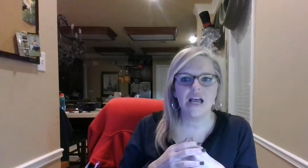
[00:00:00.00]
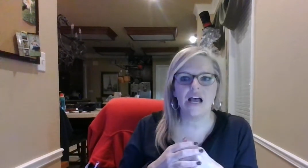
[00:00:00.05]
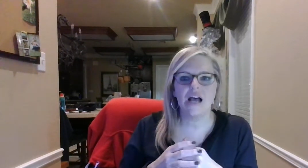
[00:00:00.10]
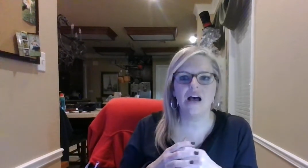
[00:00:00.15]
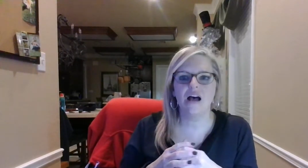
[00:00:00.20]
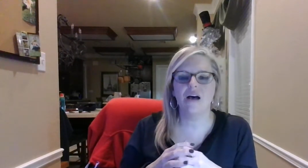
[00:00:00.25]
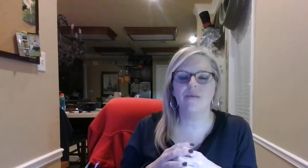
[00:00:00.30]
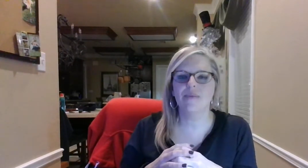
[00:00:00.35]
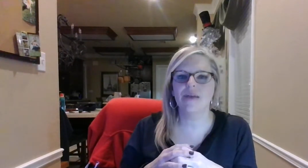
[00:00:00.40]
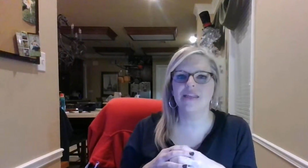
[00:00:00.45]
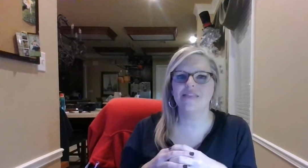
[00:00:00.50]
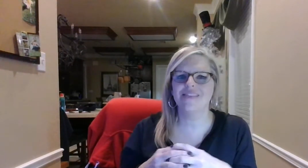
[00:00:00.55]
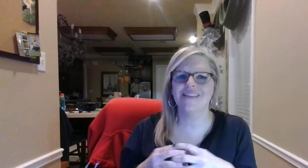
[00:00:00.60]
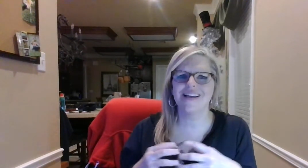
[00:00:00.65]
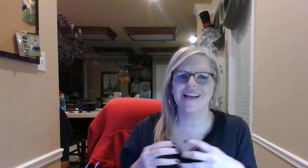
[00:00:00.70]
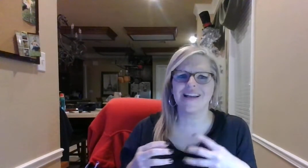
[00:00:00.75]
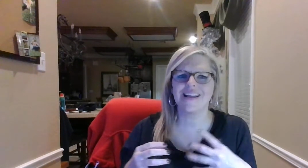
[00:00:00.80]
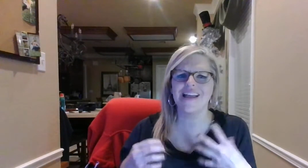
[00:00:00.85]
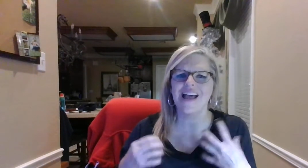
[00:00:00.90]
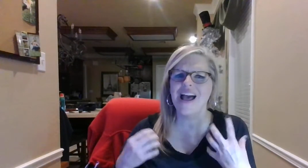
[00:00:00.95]
And
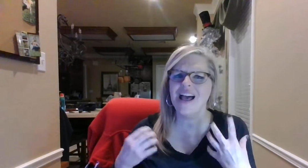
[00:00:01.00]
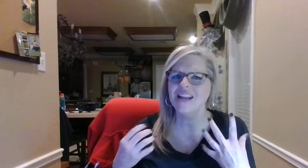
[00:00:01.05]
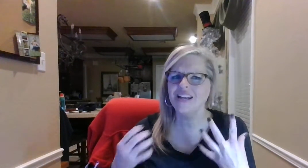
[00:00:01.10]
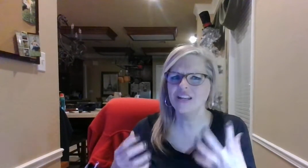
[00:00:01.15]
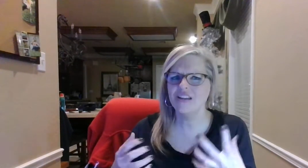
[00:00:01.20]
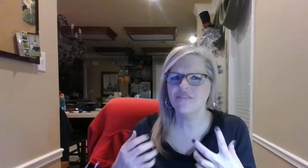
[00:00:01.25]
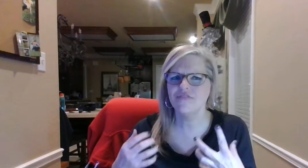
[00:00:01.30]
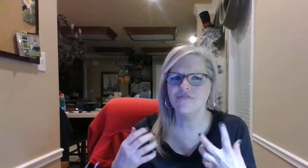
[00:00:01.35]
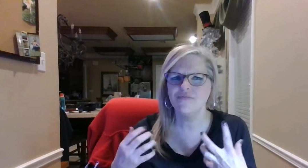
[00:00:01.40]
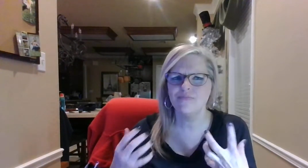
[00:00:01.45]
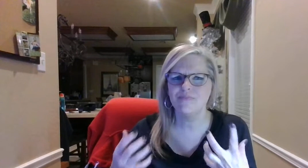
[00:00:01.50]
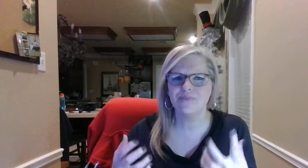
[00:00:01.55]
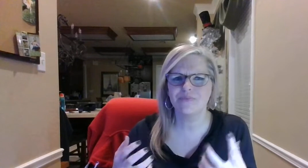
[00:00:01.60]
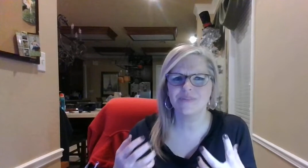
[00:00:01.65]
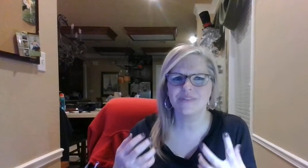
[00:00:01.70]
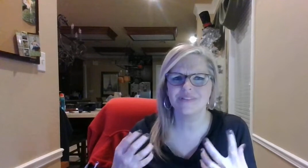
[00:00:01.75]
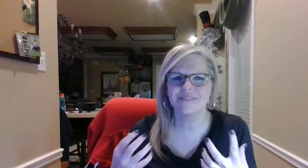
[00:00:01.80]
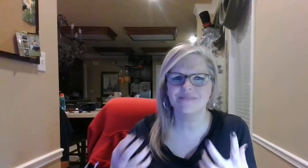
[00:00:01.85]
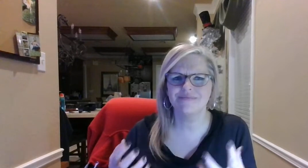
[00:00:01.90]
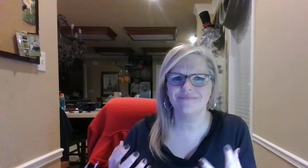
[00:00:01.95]
that kind of
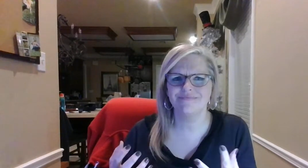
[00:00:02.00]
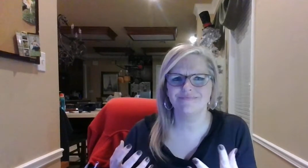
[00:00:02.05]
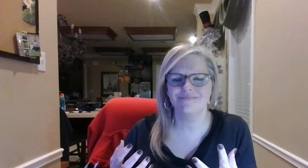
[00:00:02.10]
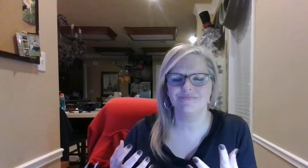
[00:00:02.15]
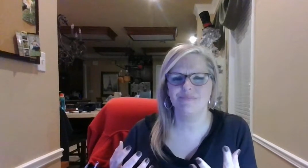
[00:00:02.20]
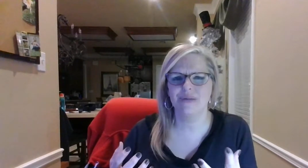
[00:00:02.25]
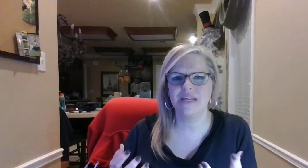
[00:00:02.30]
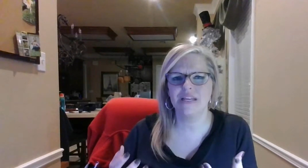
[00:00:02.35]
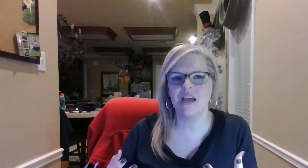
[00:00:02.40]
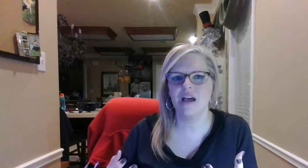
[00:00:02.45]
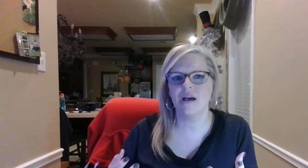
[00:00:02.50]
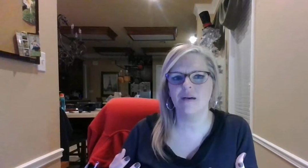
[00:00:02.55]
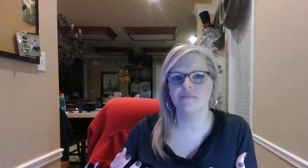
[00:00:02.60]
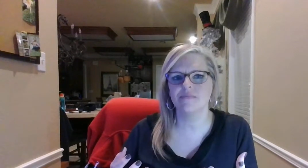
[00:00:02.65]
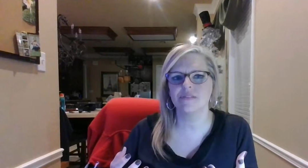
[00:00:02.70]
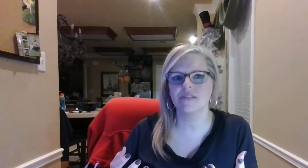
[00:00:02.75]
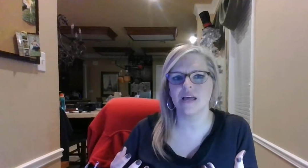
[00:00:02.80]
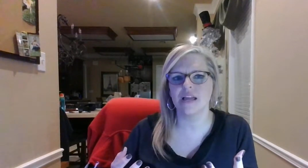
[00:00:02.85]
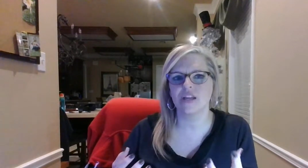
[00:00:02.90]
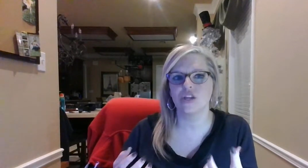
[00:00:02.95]

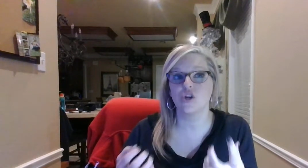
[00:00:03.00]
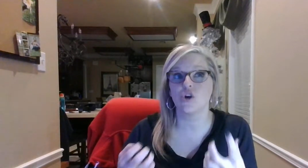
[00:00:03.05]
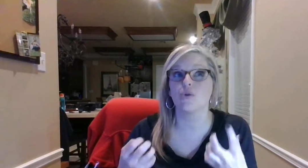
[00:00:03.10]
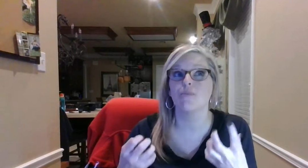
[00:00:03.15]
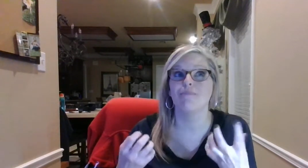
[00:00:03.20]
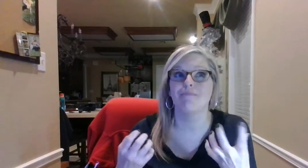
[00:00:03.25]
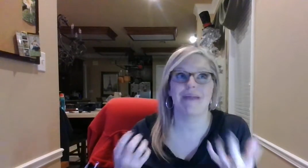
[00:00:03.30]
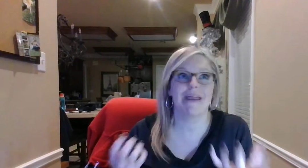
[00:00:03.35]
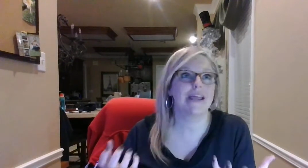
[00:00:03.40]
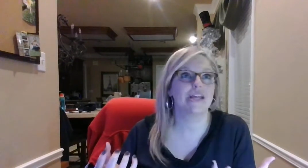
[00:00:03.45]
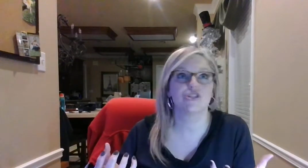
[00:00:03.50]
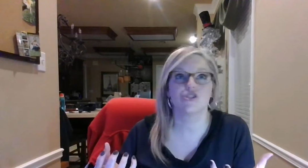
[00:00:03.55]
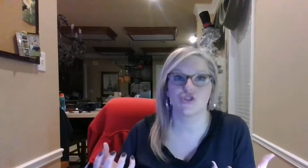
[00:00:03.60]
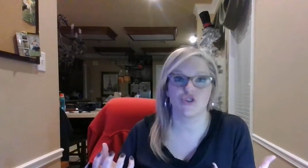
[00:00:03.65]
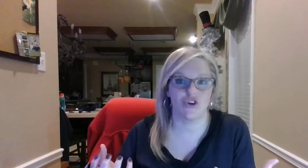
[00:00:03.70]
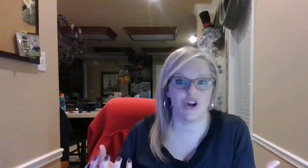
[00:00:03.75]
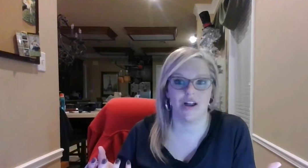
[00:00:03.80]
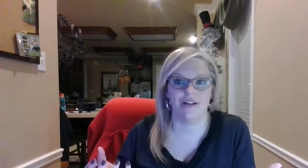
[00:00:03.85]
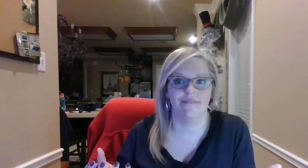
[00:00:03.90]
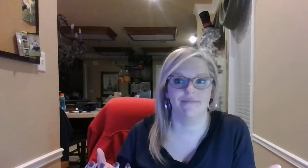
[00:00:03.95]
becomes like your
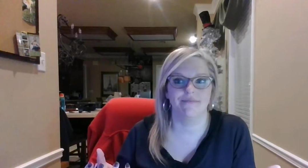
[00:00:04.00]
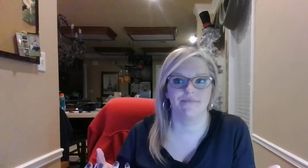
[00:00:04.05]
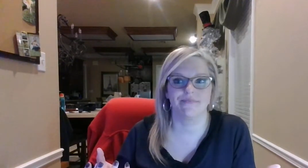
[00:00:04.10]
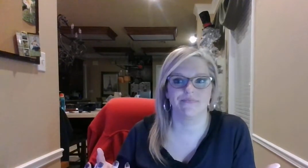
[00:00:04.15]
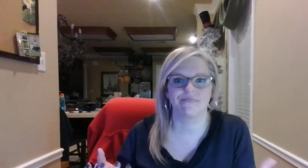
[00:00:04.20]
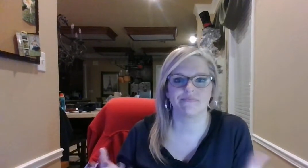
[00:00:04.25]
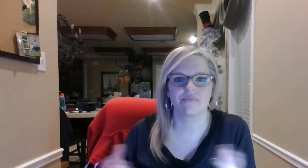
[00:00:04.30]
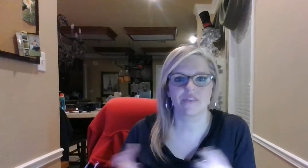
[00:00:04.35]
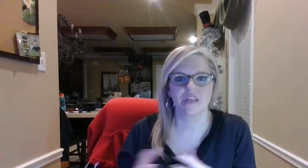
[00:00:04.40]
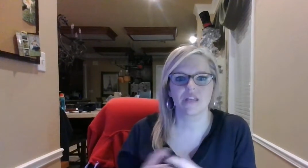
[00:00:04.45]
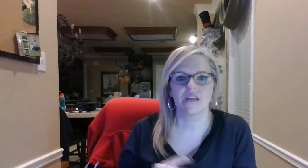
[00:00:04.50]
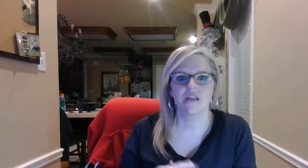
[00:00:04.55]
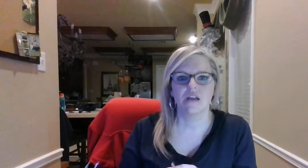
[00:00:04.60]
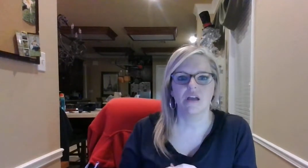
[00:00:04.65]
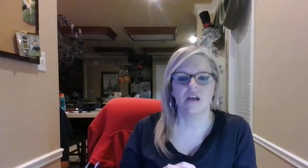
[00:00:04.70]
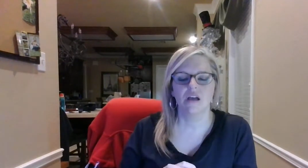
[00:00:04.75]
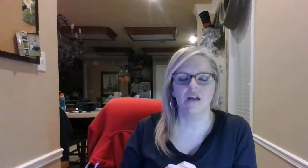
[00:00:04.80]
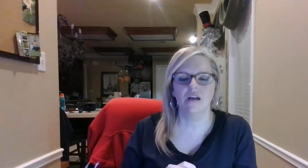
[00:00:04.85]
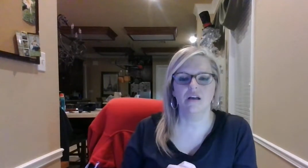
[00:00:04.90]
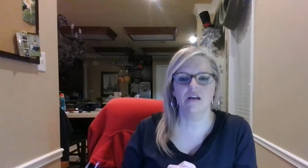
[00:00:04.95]
mantra.
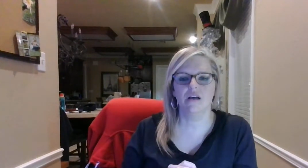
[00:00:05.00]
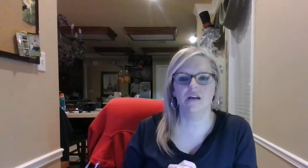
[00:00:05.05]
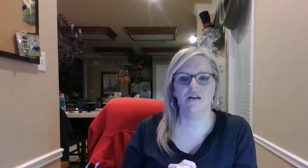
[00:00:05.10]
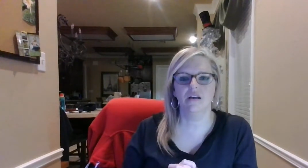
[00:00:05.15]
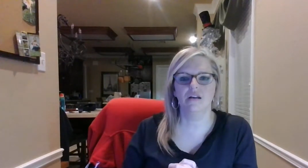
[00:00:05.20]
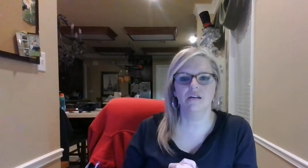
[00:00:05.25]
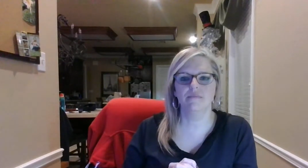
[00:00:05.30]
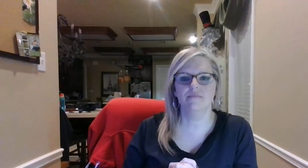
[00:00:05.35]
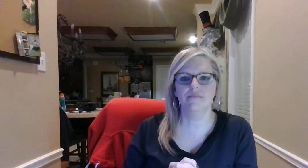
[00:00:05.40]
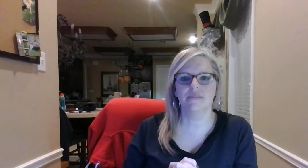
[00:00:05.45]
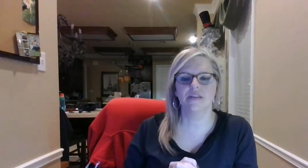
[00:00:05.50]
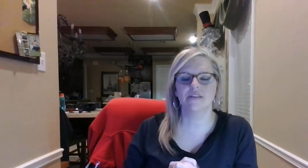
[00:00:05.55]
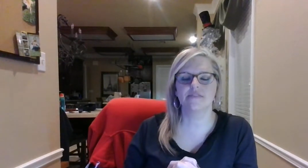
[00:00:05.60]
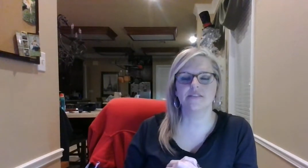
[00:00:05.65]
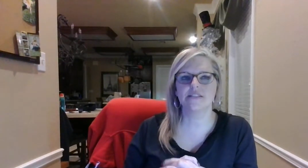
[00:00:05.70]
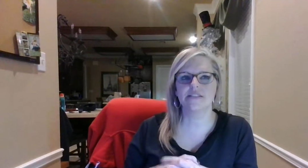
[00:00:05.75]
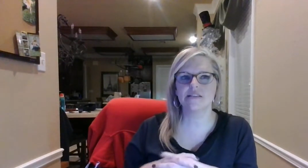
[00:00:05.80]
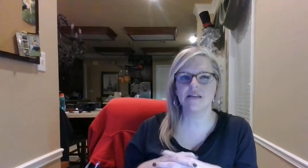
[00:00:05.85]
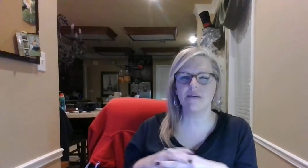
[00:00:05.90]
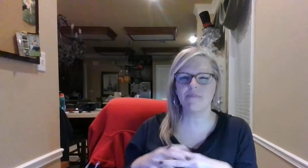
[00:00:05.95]
If
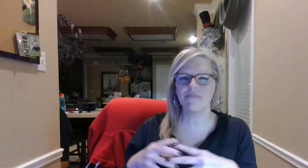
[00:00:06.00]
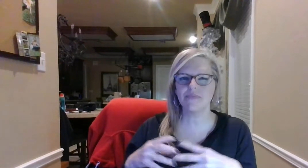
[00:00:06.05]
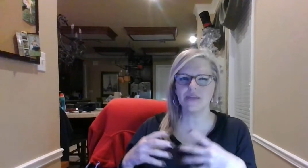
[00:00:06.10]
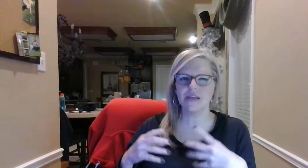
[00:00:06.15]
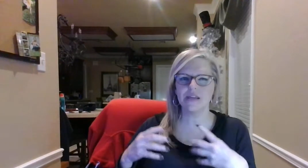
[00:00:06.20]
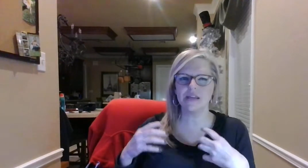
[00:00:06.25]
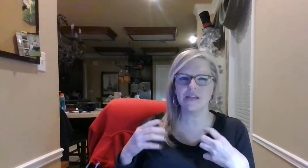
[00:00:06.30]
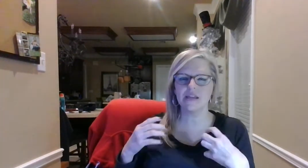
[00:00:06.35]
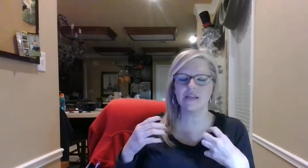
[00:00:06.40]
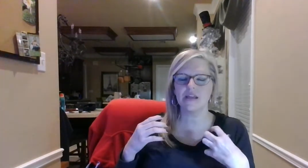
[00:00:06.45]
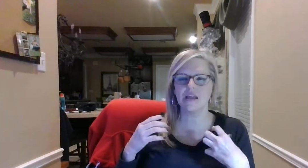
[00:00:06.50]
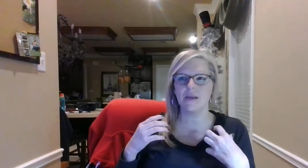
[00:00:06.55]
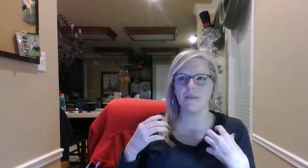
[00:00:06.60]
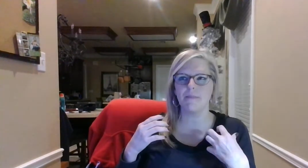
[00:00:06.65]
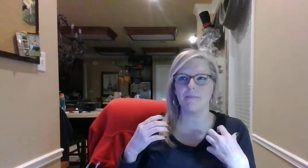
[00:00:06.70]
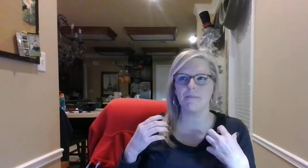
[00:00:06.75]
something